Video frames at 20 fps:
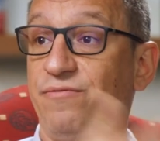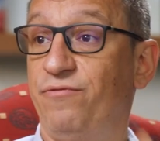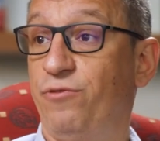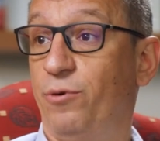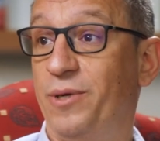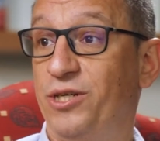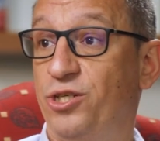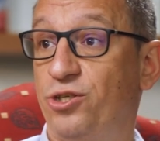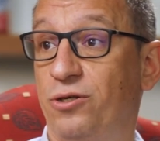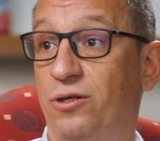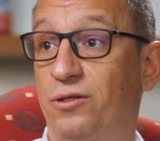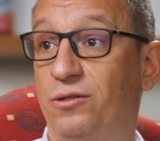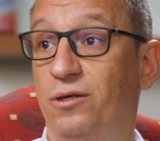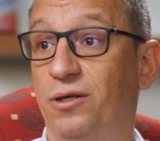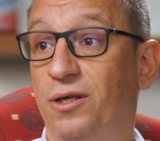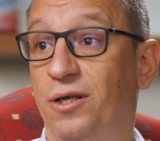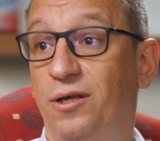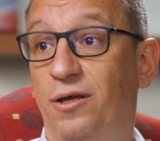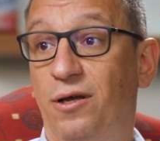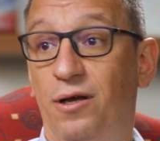information
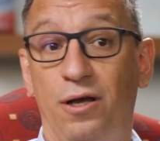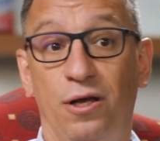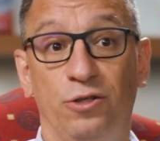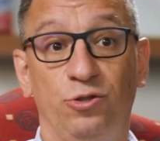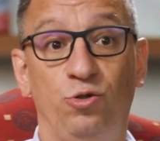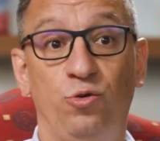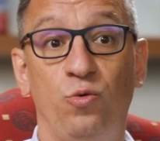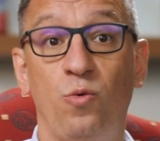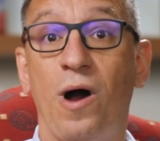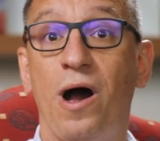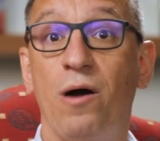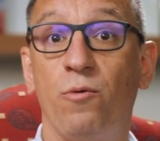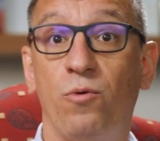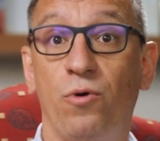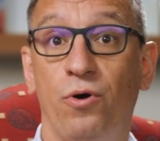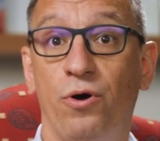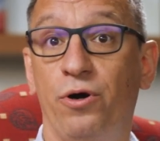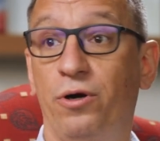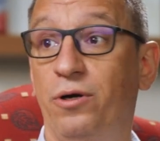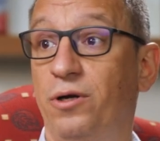to
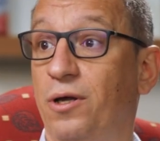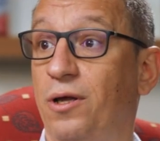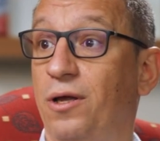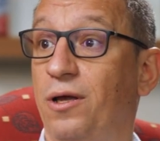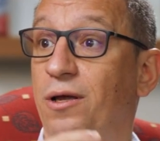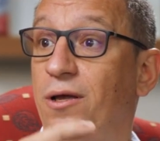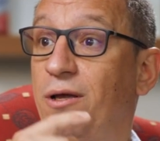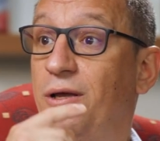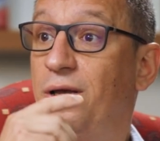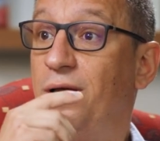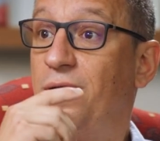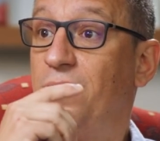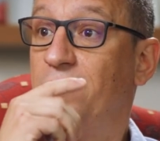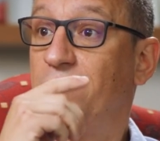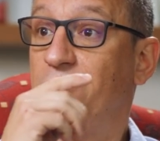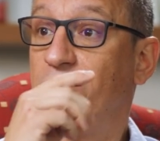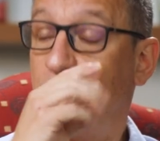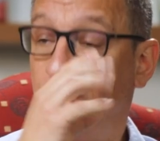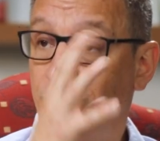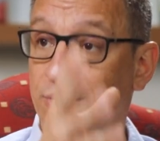our
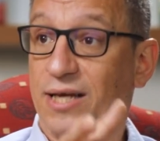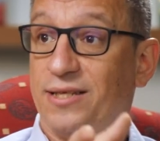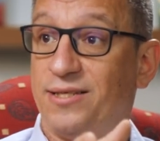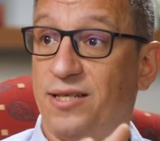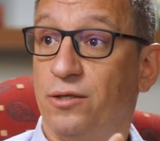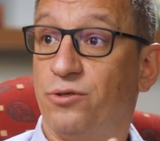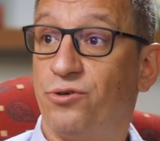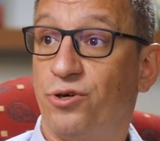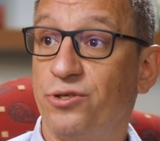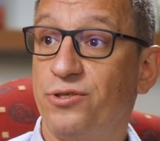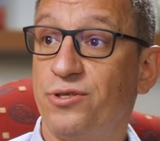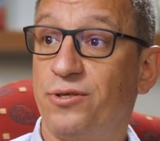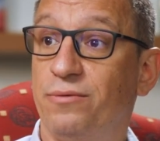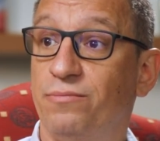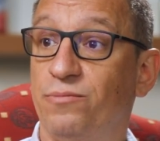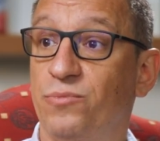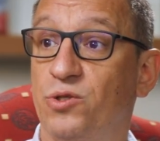contact centers.